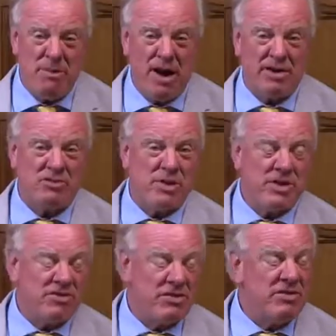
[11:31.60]
my
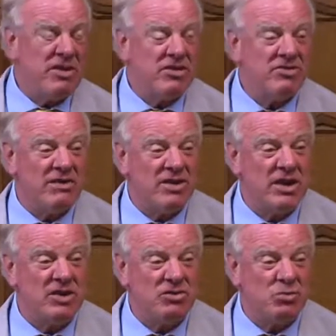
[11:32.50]
experience over 37
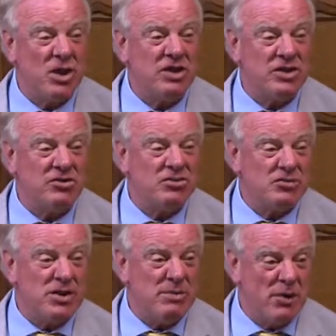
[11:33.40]
years, has worked
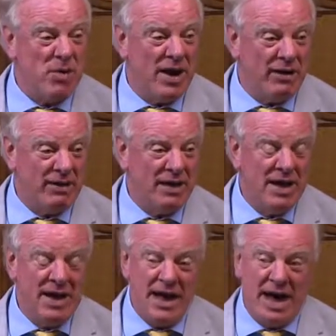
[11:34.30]
extremely well
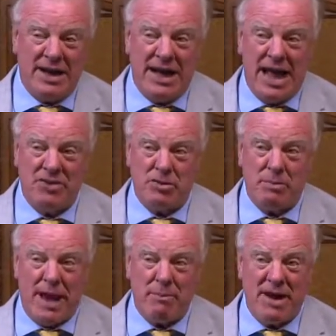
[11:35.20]
and allows a
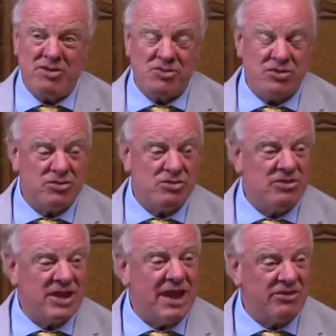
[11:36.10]
backbencher to
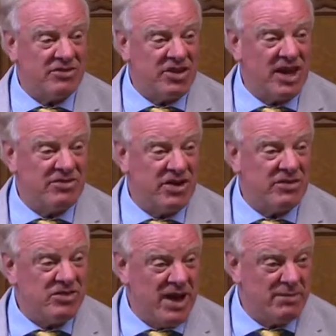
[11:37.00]
set out his case
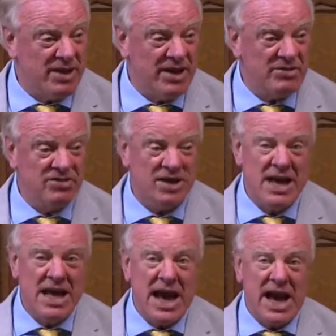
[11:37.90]
over 10 minutes,
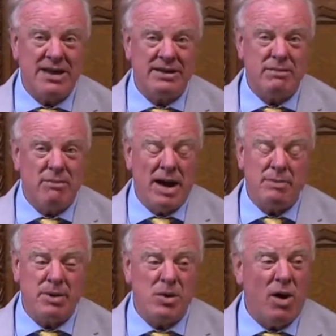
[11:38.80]
and it
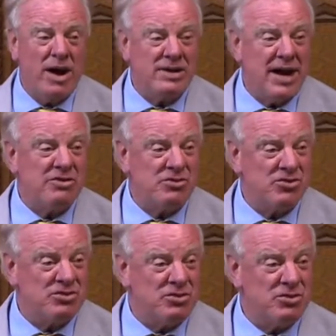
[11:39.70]
might be quite
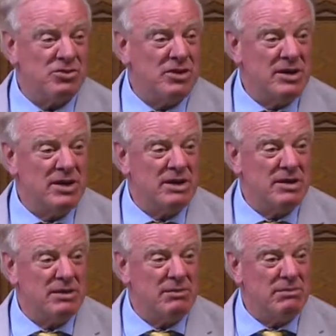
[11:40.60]
dangerous to
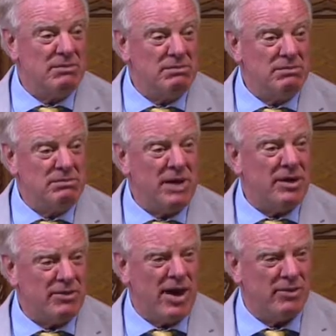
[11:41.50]

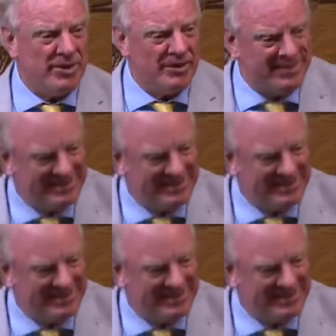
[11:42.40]
muck around with it.